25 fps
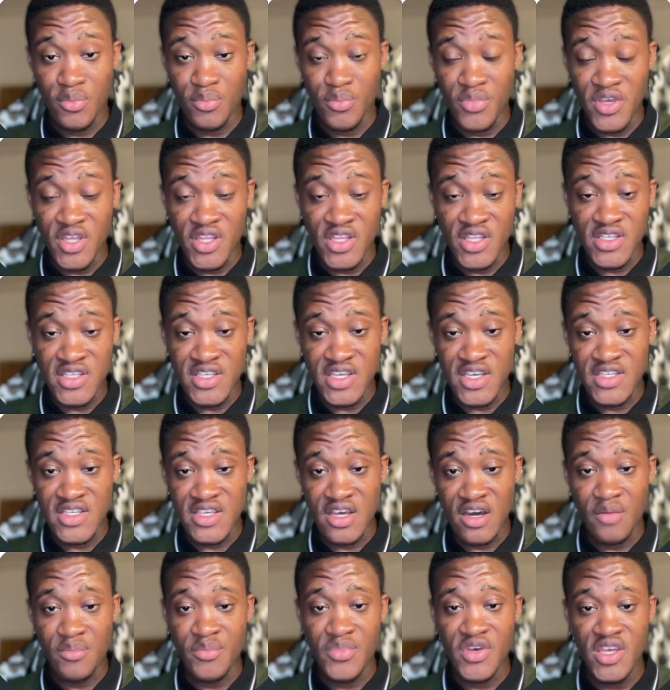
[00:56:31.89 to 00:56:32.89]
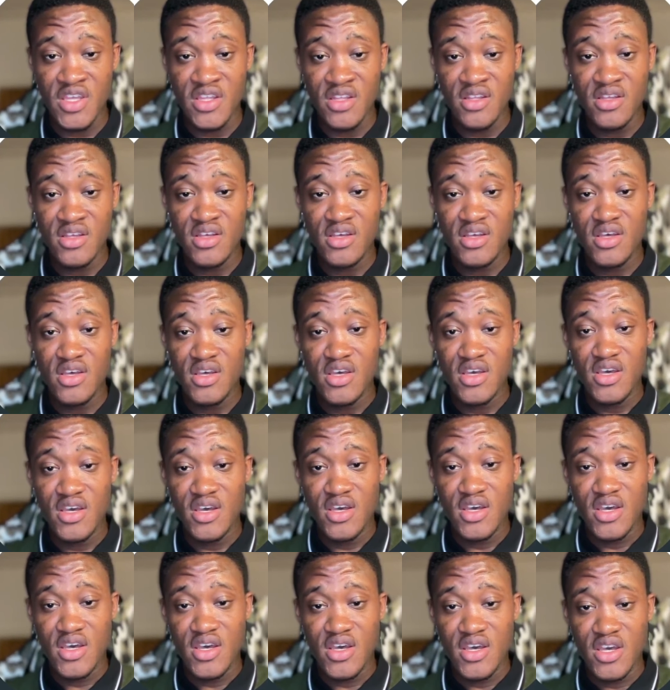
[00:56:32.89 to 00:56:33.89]
in this case, our pin.
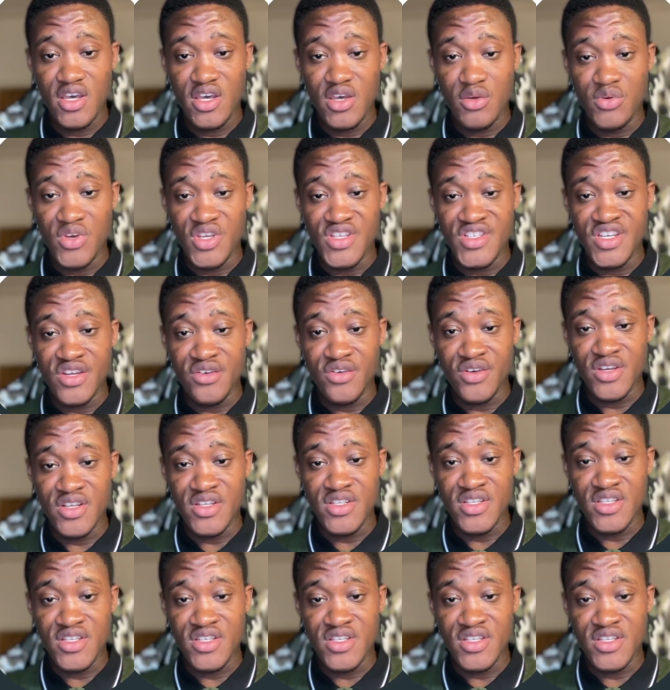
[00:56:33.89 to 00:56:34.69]
We generate